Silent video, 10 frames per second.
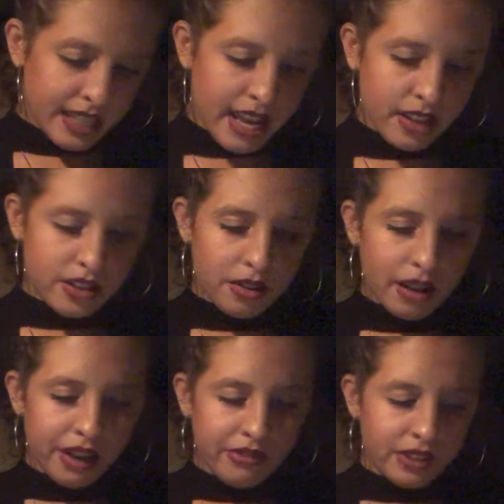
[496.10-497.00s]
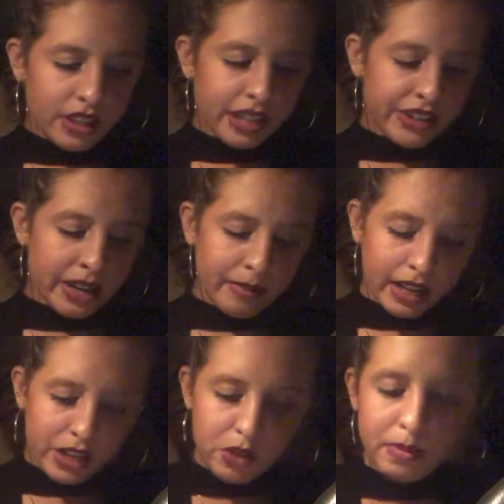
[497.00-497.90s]
Yeah, so I feel like,
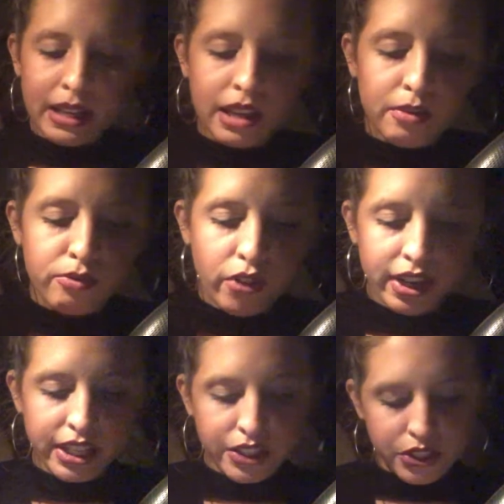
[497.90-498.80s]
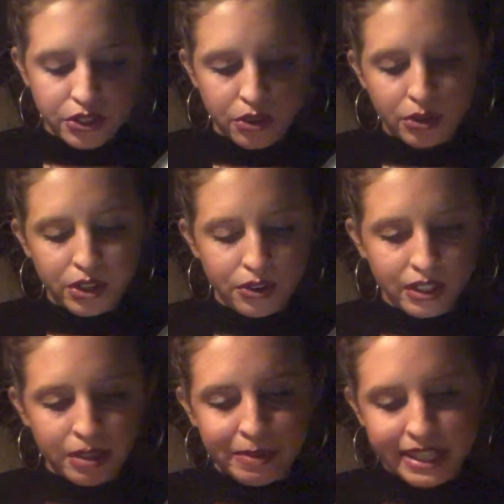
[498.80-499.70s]
Gemini, you may run in, so you're
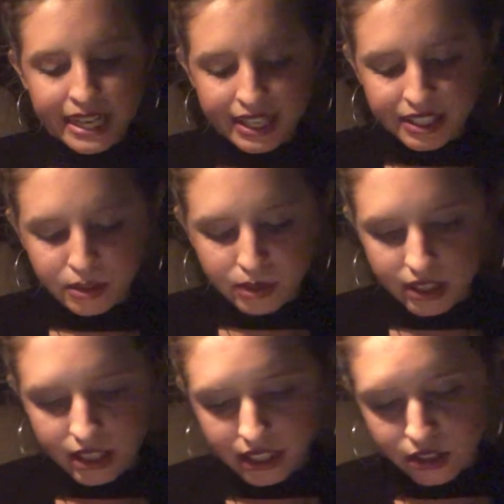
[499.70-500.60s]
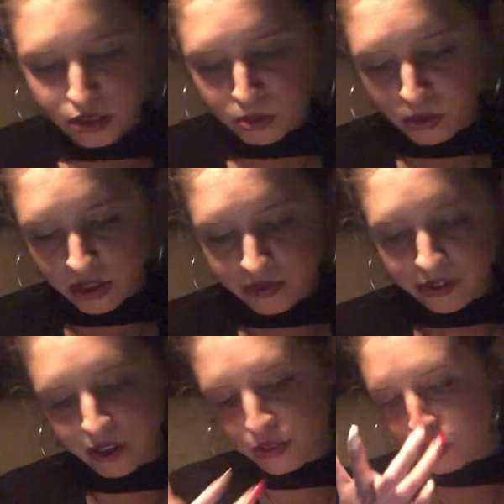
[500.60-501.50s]
going to be tested with the Knight of Swords
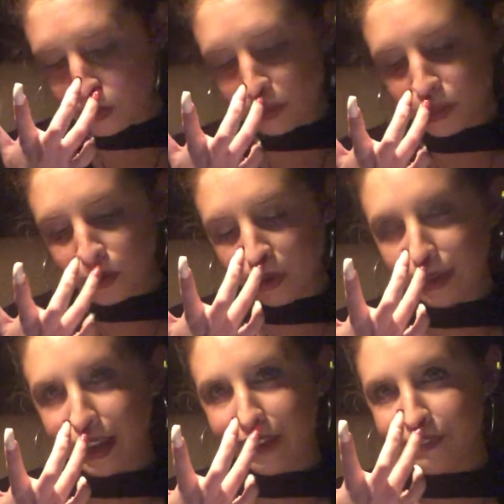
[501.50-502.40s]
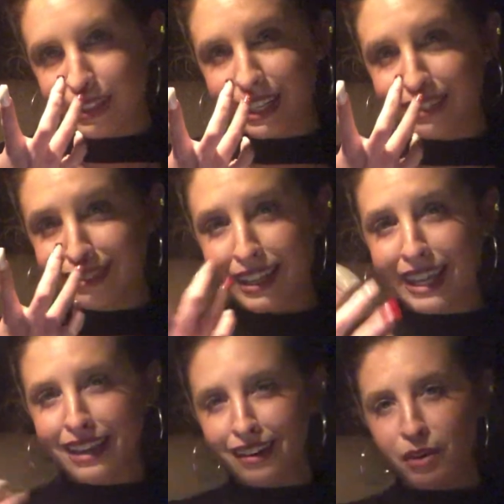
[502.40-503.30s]
first, who you're going to, I feel like,
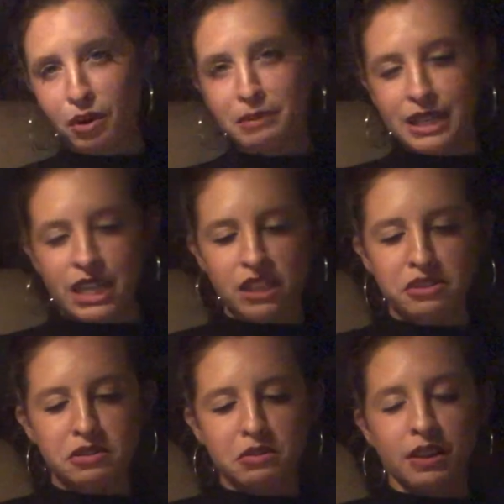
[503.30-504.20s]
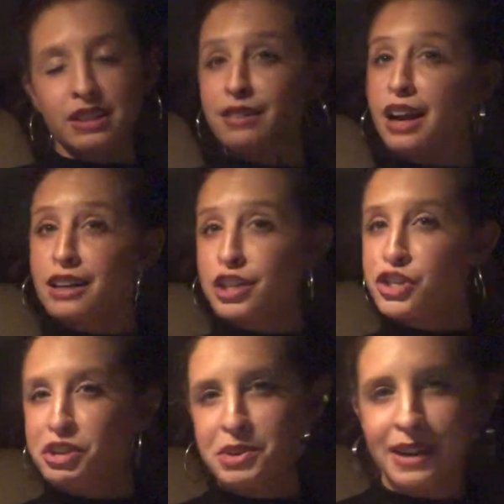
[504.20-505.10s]
like or be into, and they're not going to
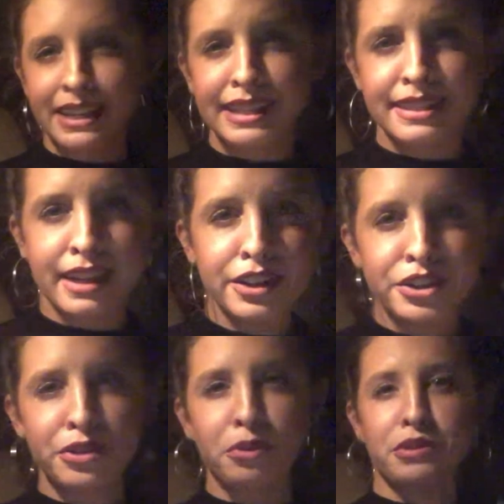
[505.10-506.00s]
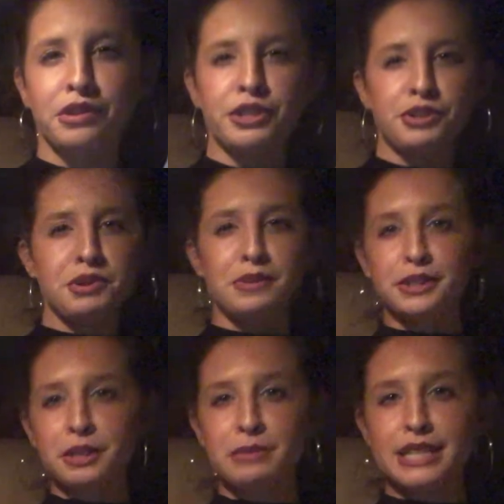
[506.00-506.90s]
show you any attention, or they're going to show you a
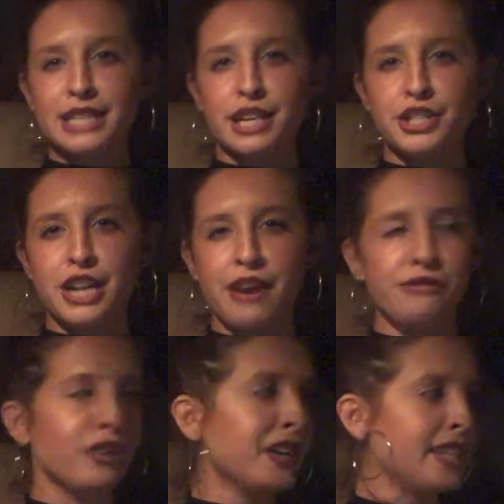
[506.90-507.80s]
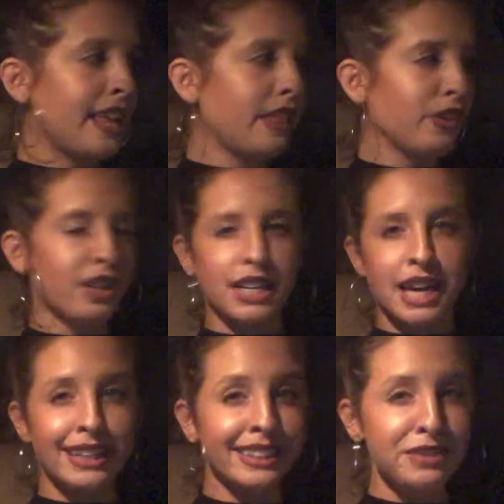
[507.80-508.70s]
little bit of attention at first, and then they're going to
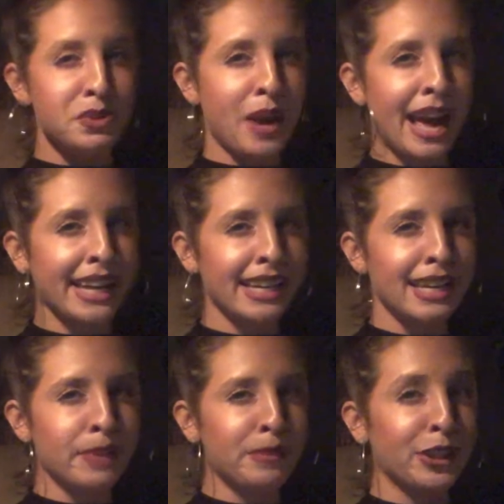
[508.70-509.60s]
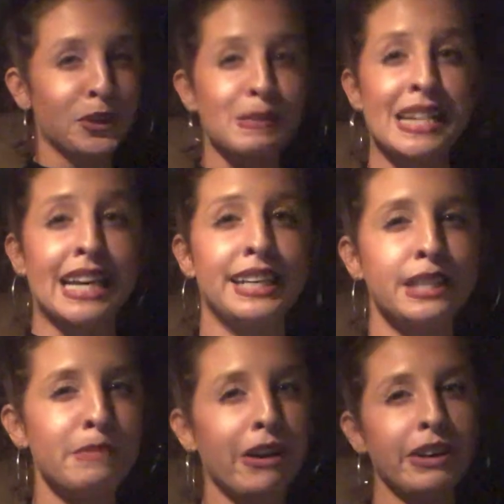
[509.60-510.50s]
kind of leave you hanging, but they're going to be
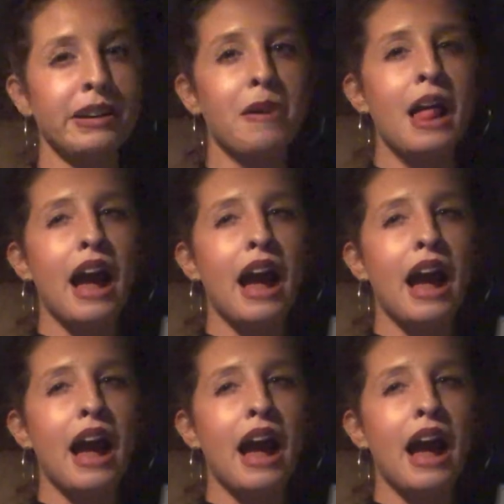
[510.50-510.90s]
nice about it.